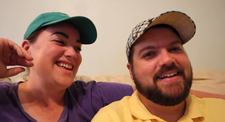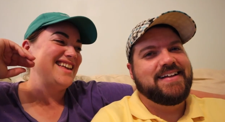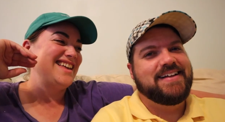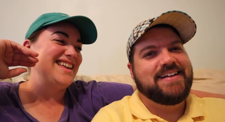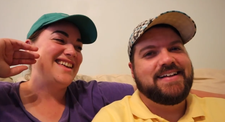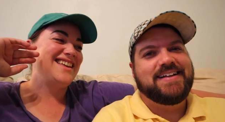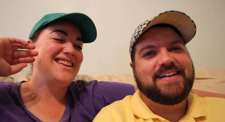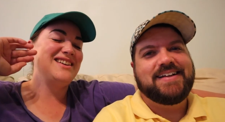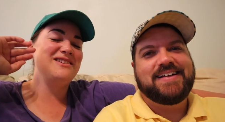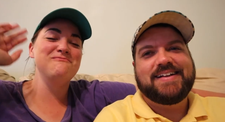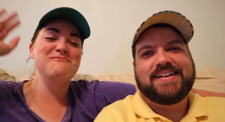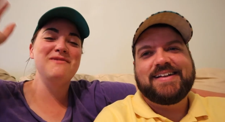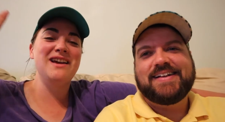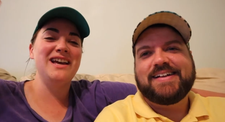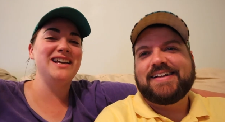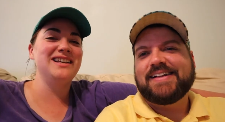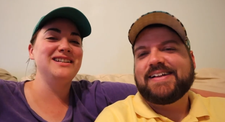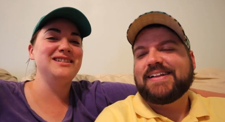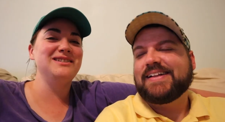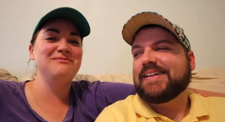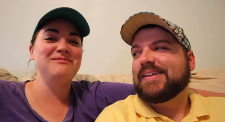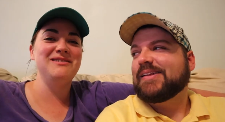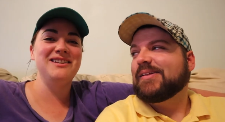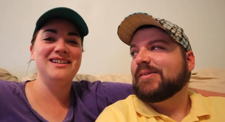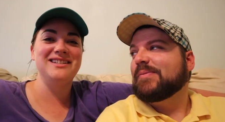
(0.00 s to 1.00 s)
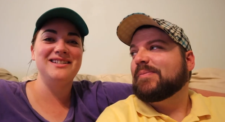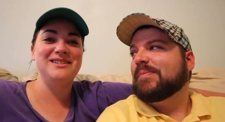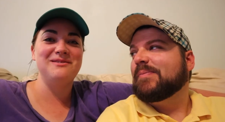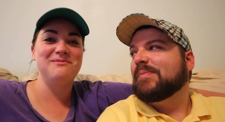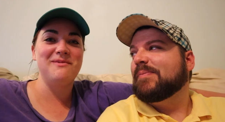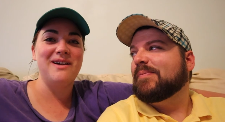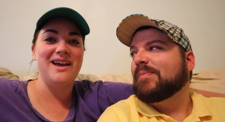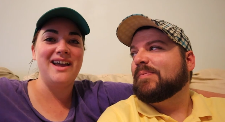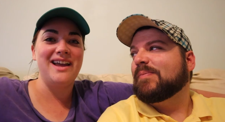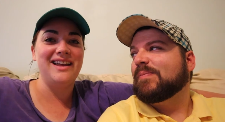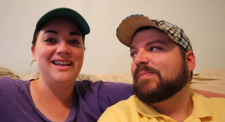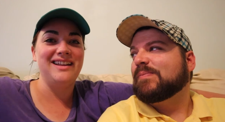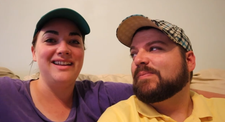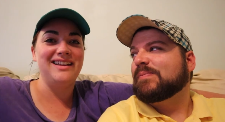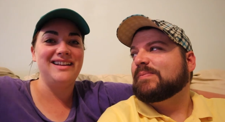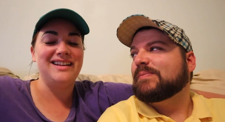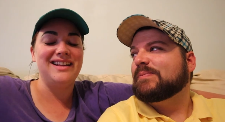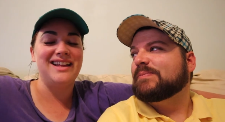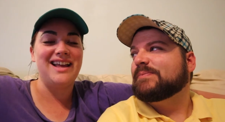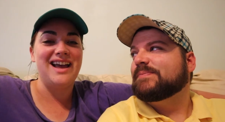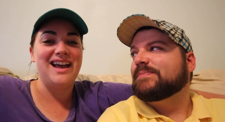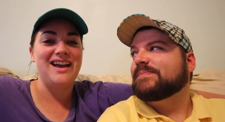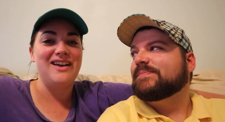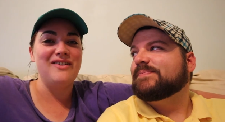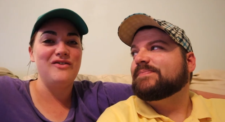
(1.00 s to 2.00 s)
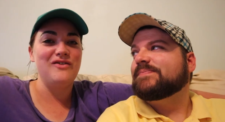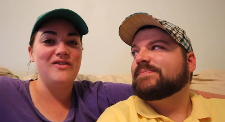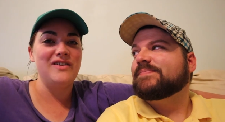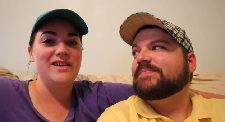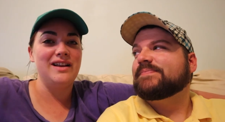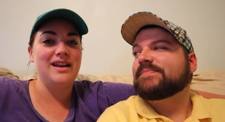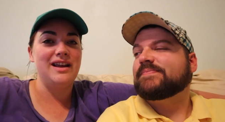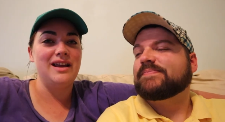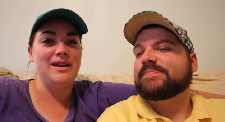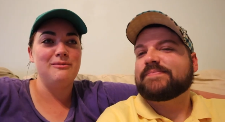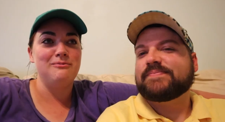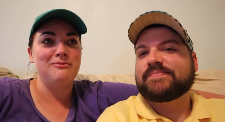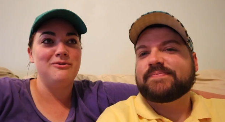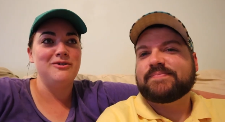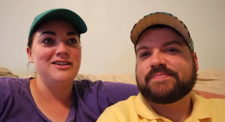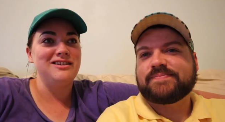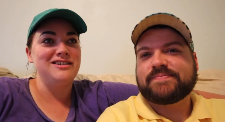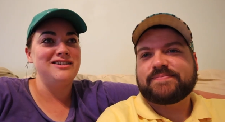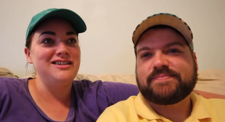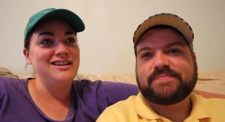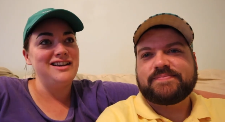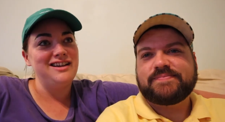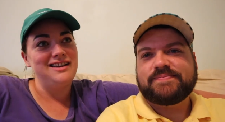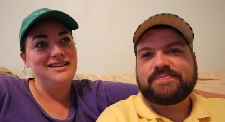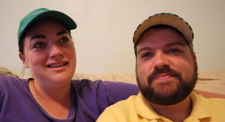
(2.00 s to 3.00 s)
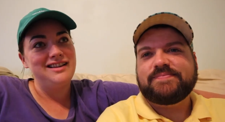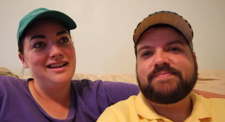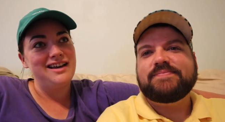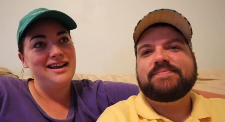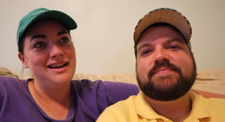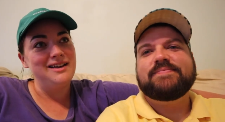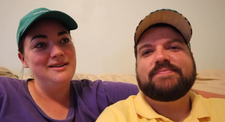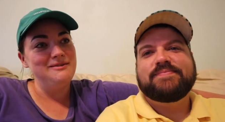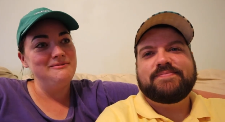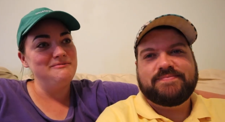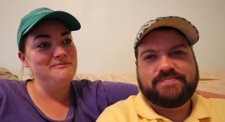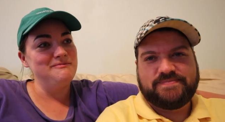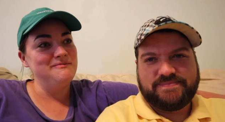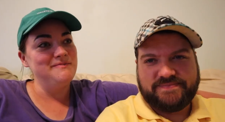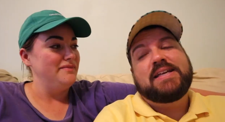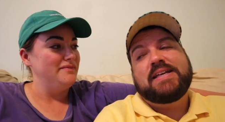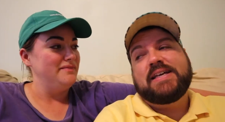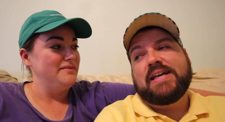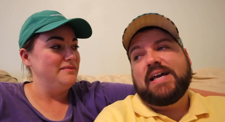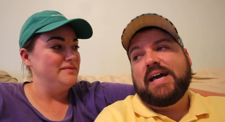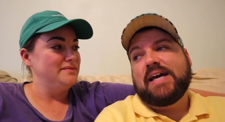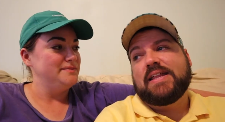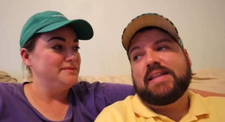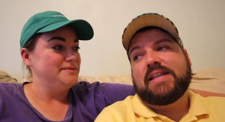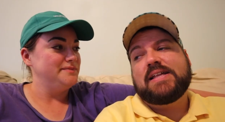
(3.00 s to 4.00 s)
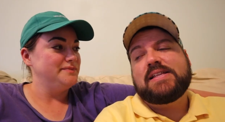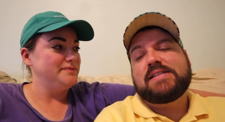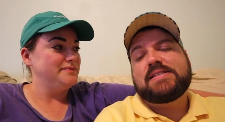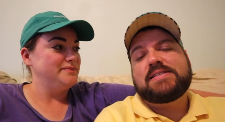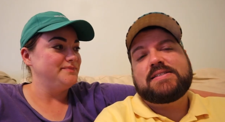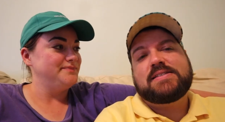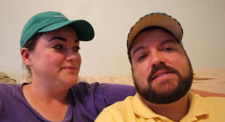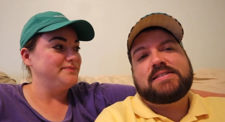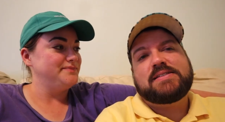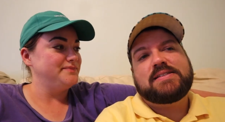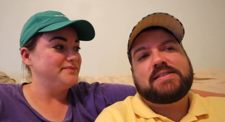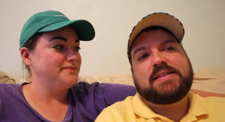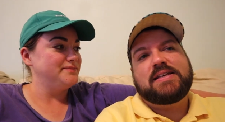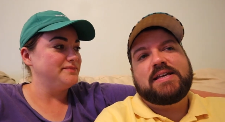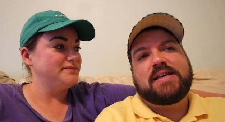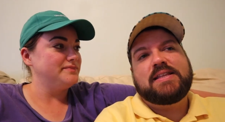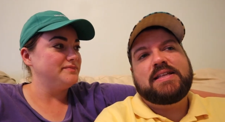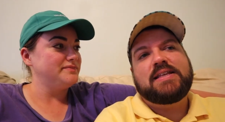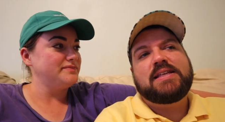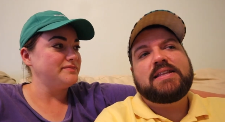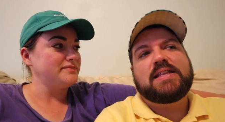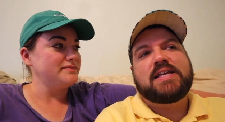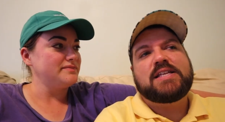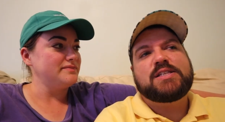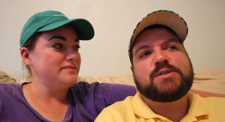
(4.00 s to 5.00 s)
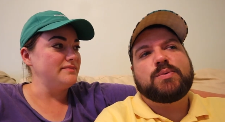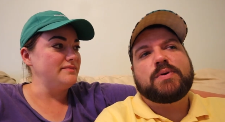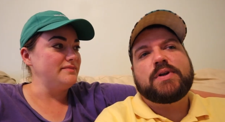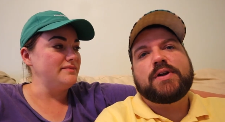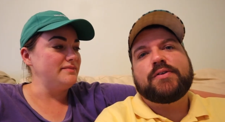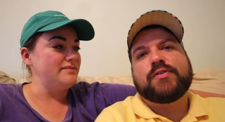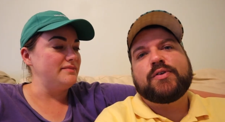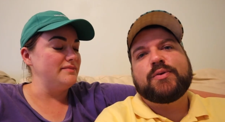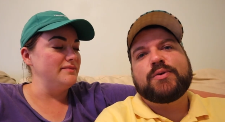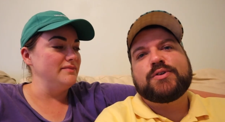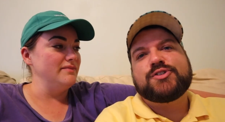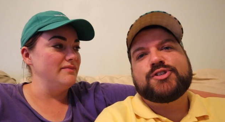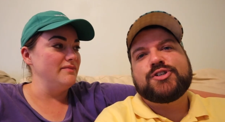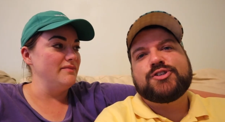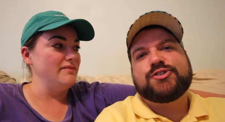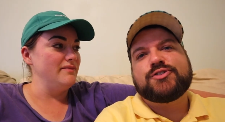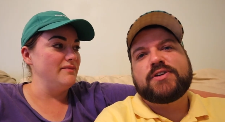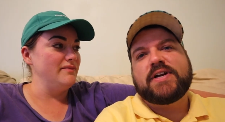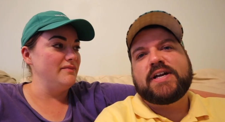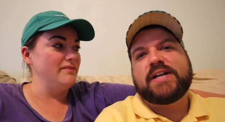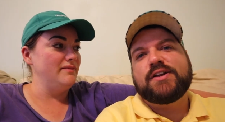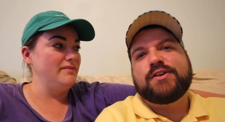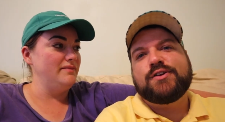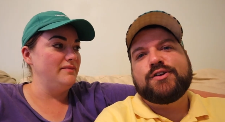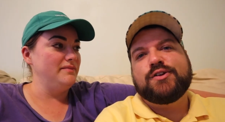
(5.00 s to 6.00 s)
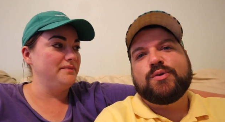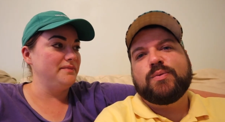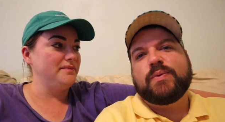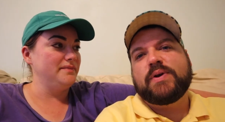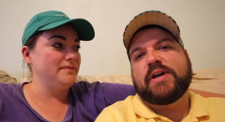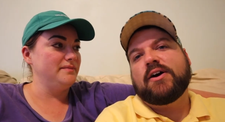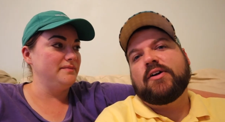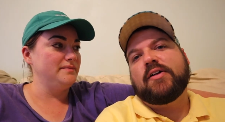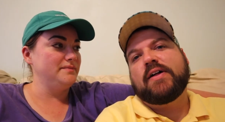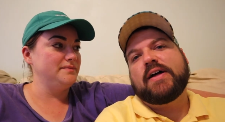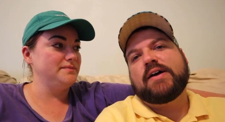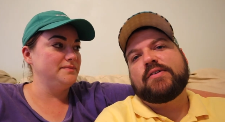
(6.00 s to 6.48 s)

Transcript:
Speaker 1: He makes me smile and laugh, and I appreciate that.
Speaker 2: Yeah, I think that's what everyone should try to do. We all